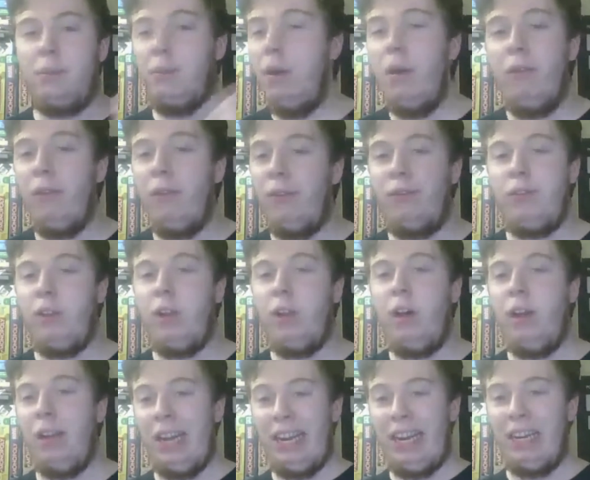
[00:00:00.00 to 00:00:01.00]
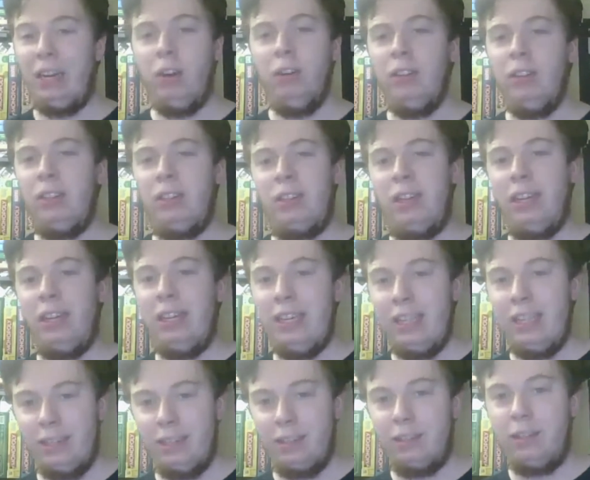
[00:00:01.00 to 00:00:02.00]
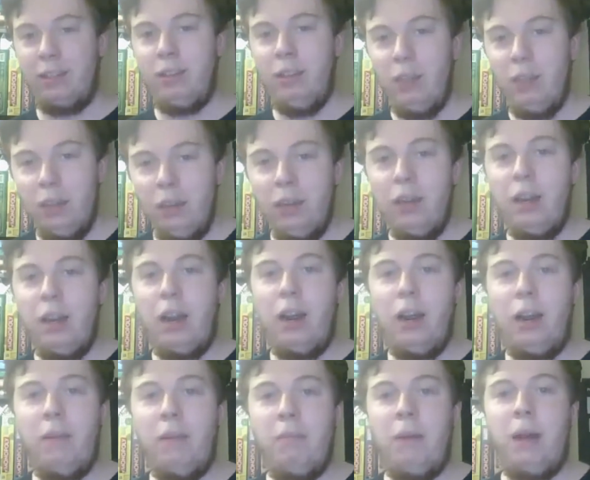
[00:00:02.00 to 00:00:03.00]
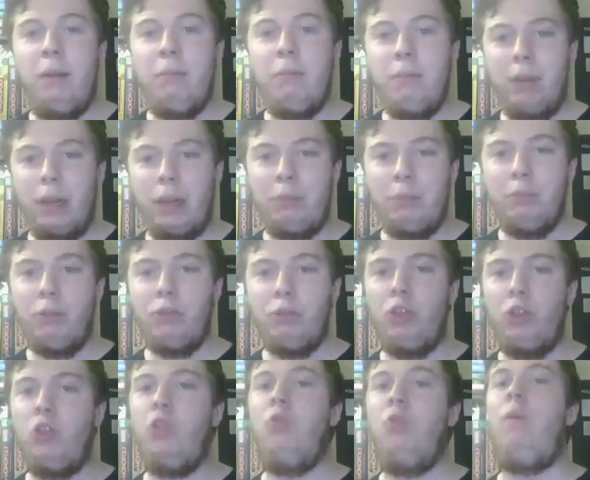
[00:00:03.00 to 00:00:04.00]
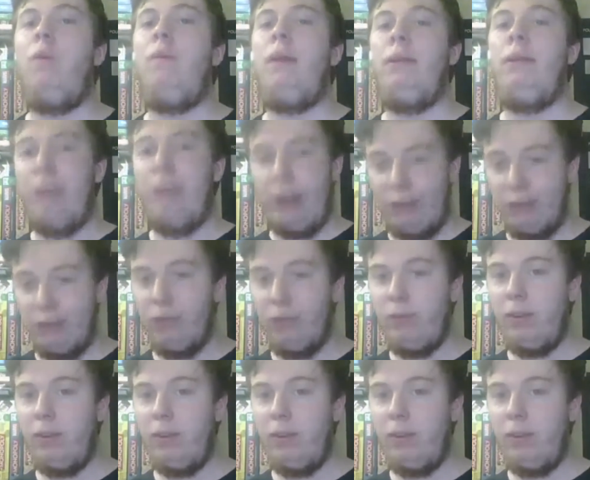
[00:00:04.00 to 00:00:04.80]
perfect finale, honestly is. I'm not sure what my favourite